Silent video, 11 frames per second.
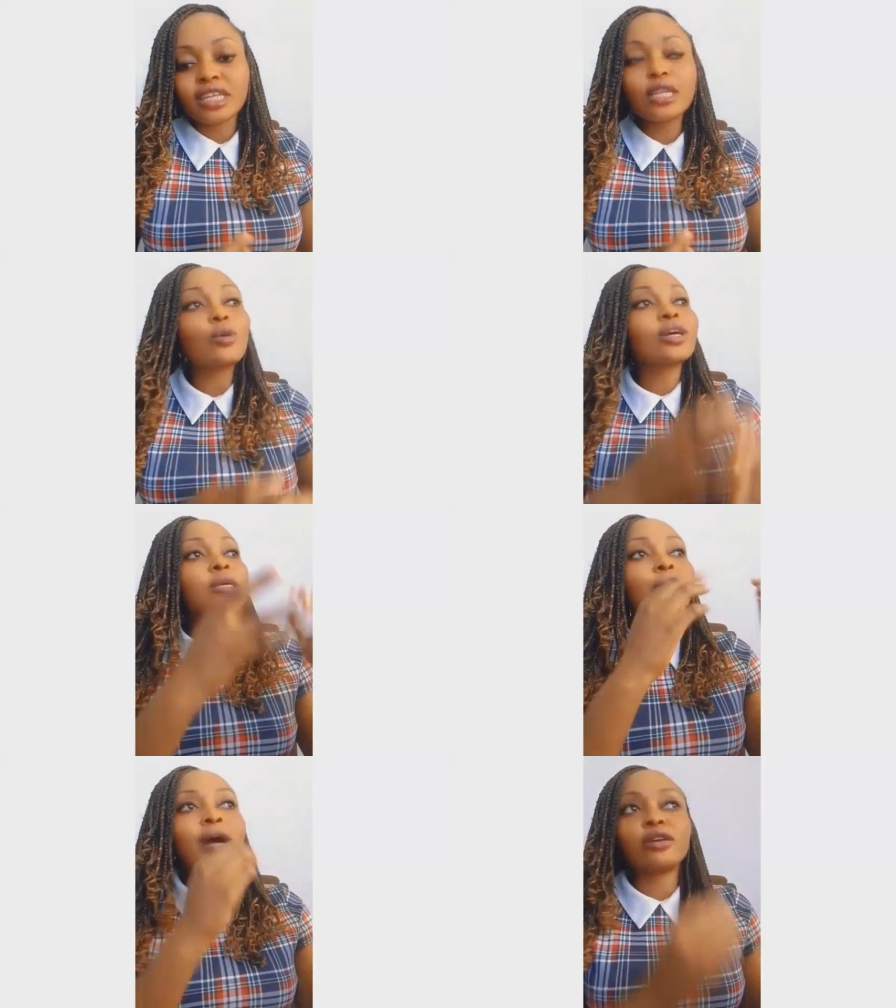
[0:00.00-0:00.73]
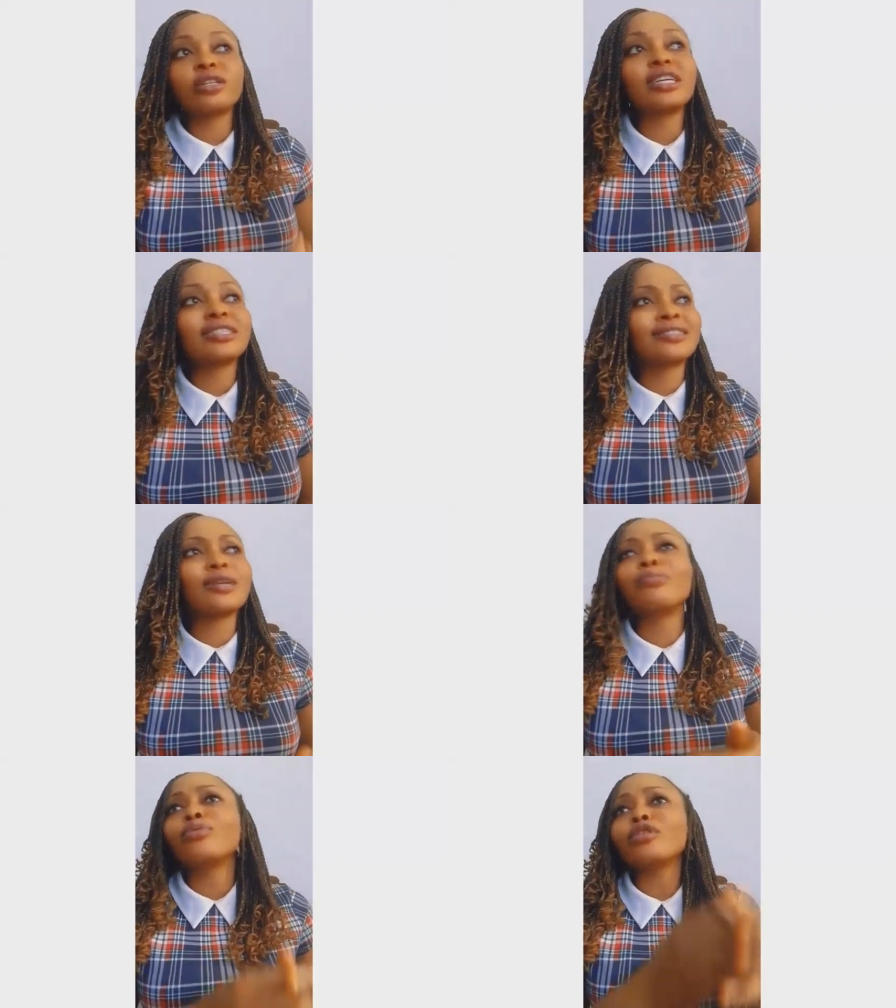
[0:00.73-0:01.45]
They were the pioneers.
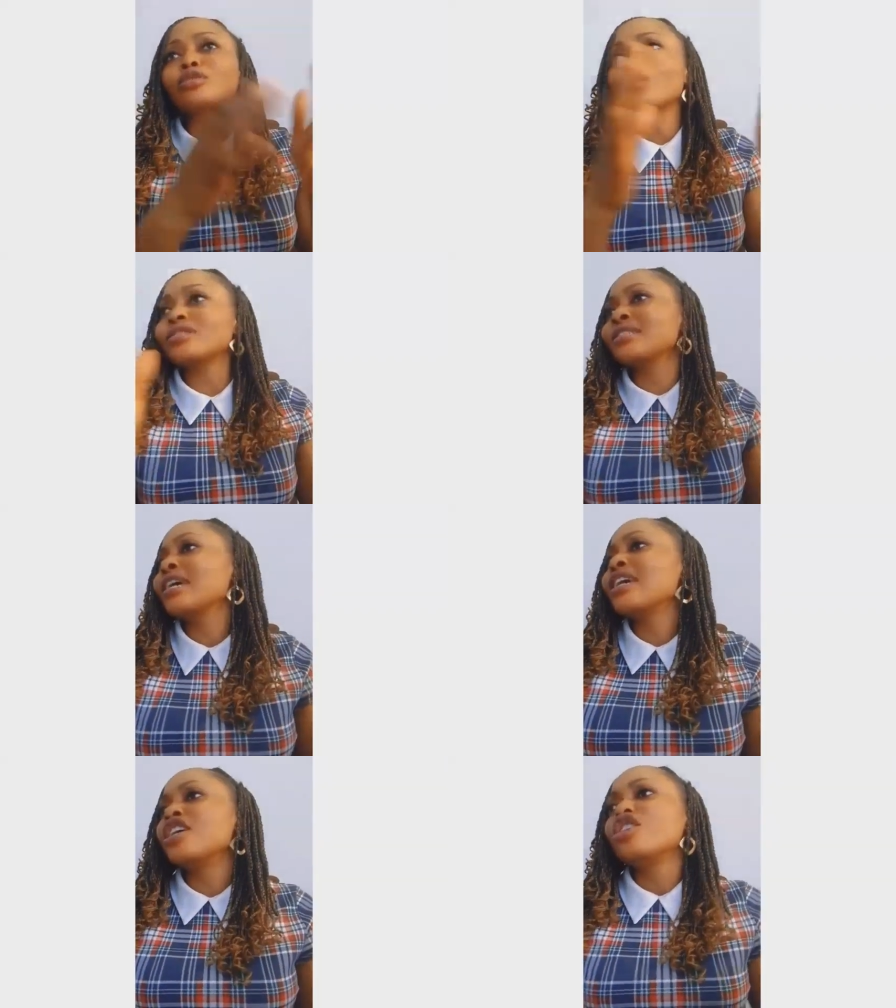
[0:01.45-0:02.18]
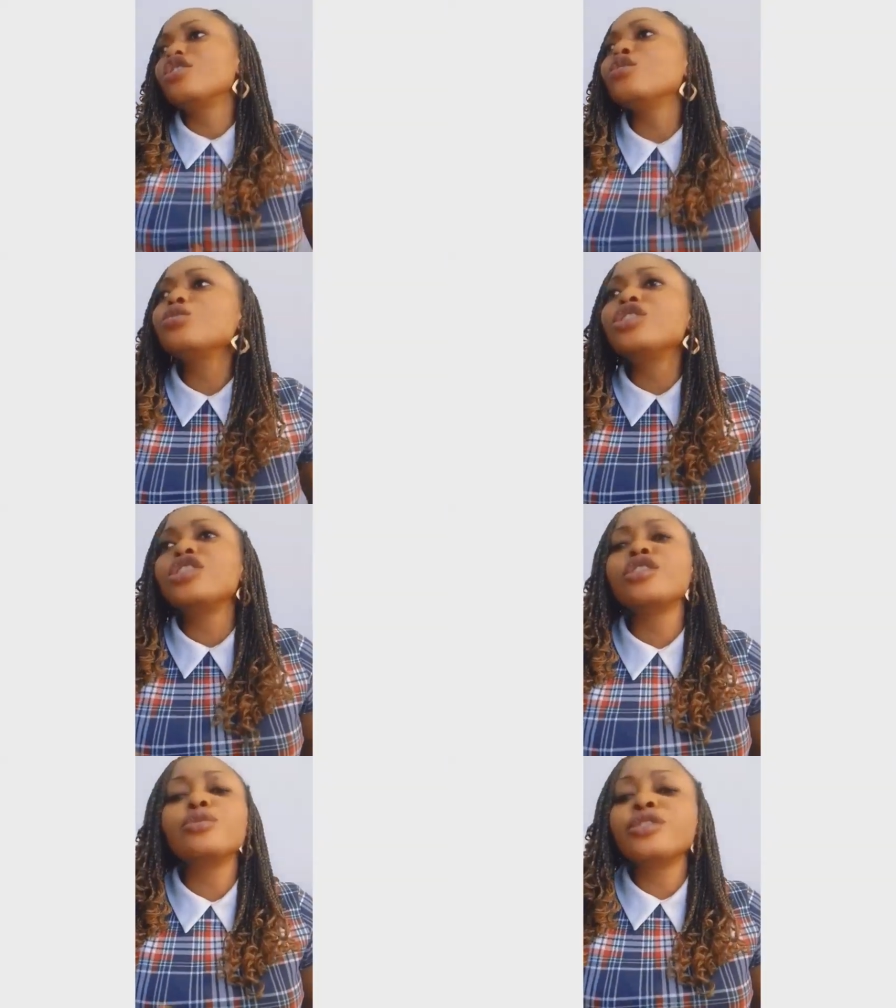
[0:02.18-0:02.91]
They brought us
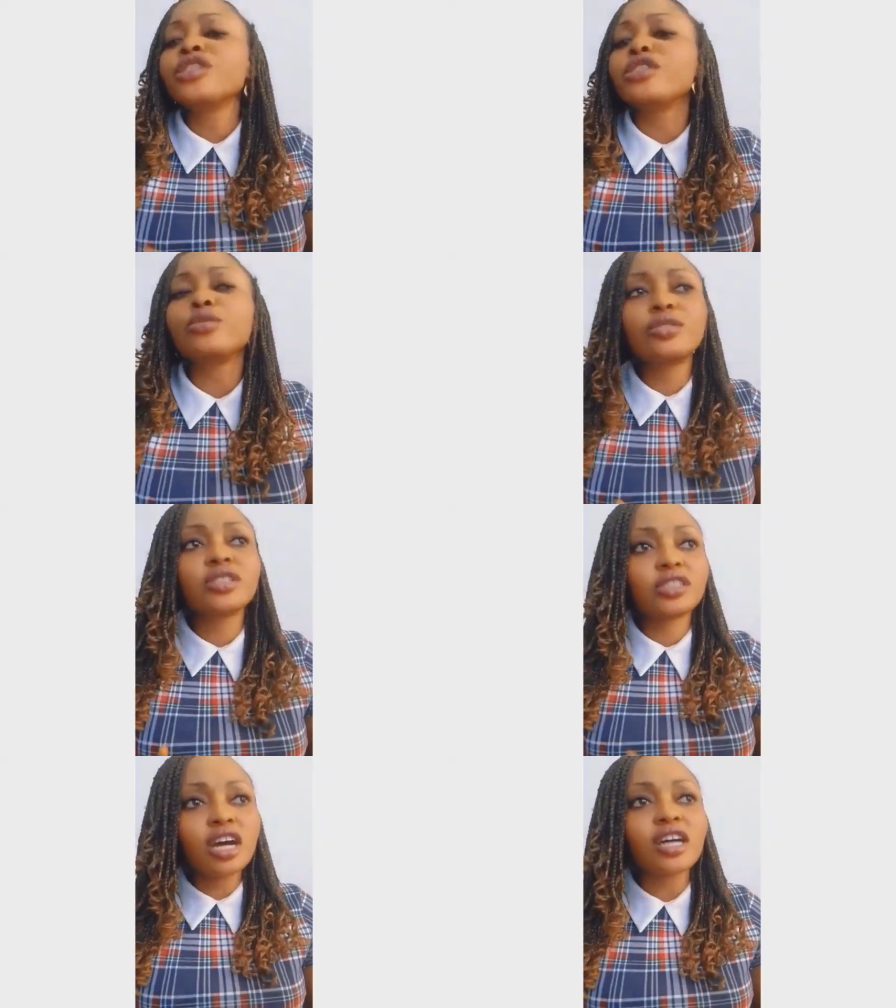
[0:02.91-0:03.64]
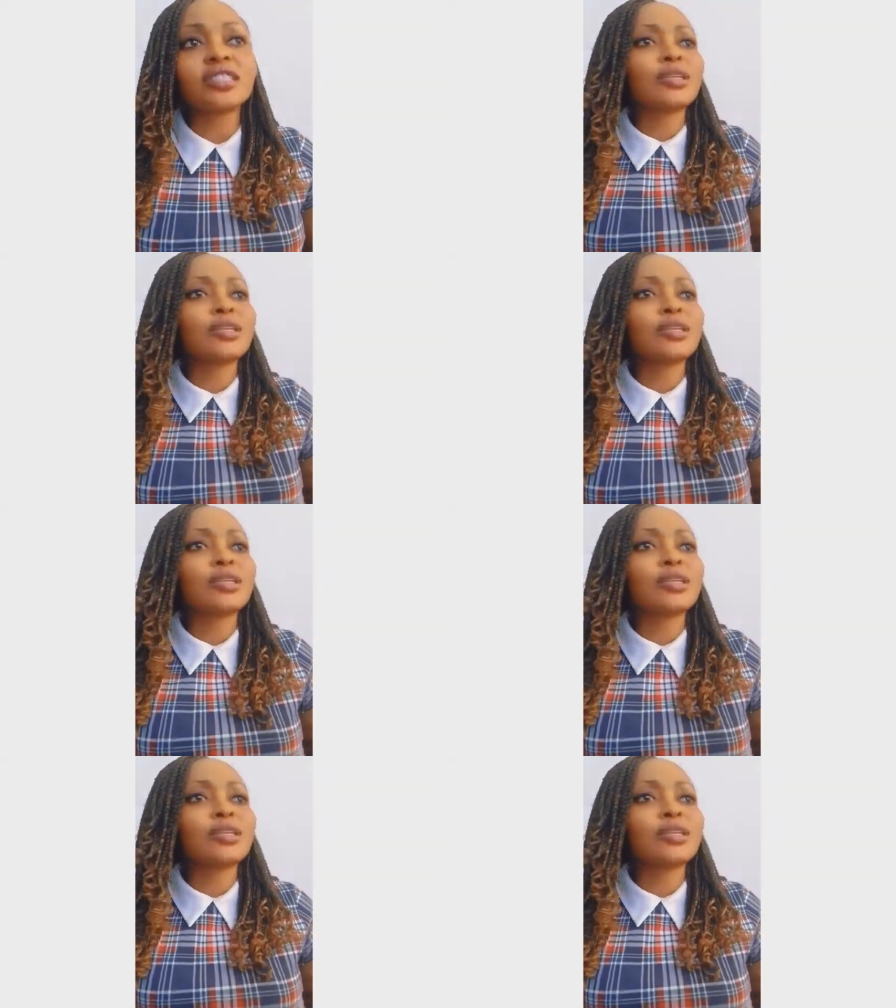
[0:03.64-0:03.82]
huge stars.